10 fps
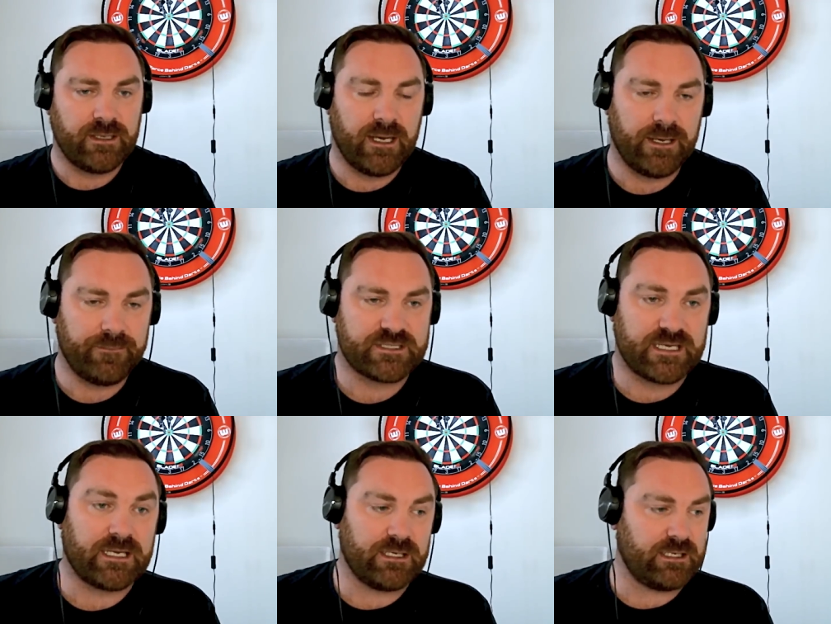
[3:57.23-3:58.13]
Um,
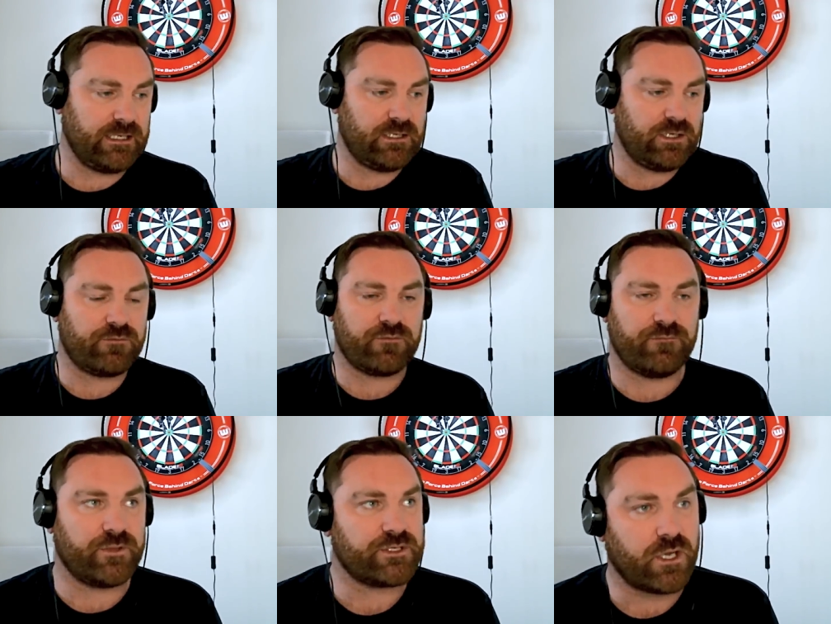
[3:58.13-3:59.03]
secondly, you've
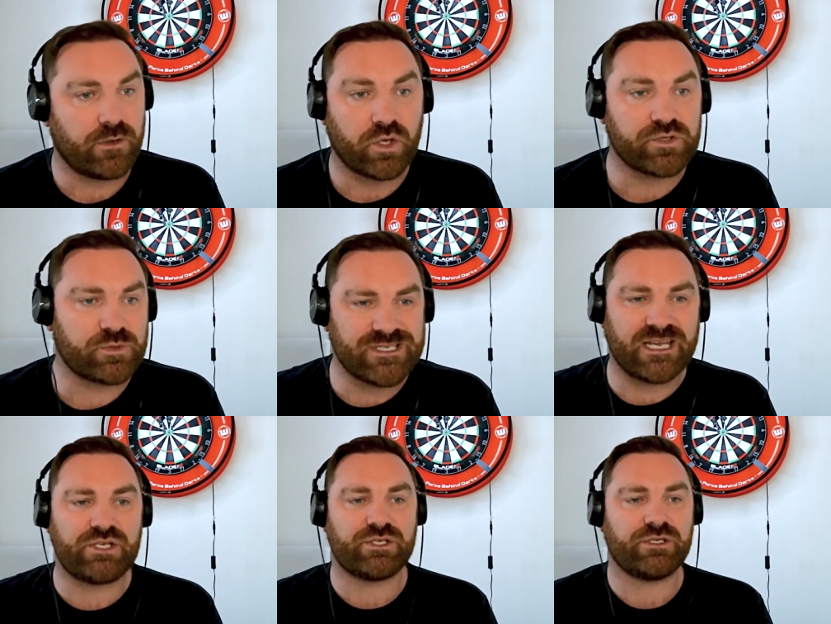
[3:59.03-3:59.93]
there's no
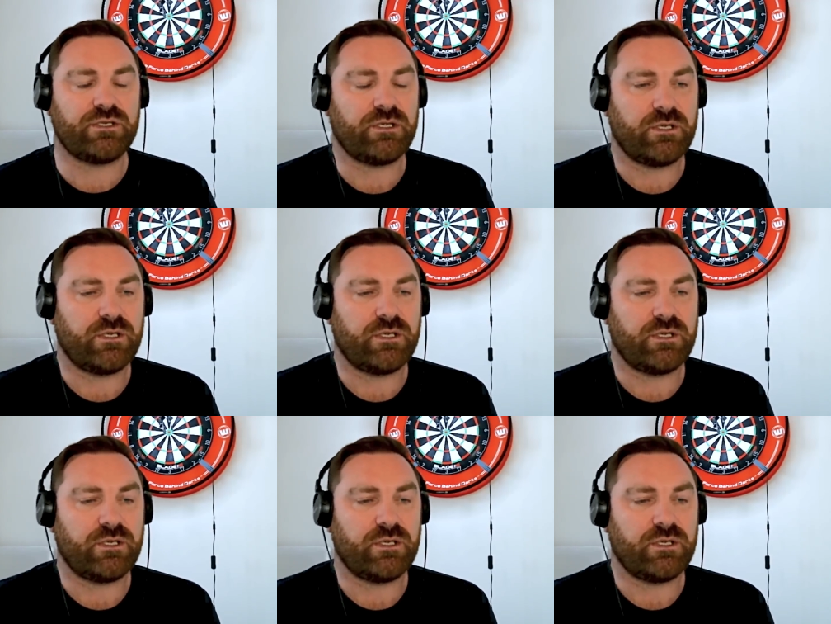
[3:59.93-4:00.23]
consultation,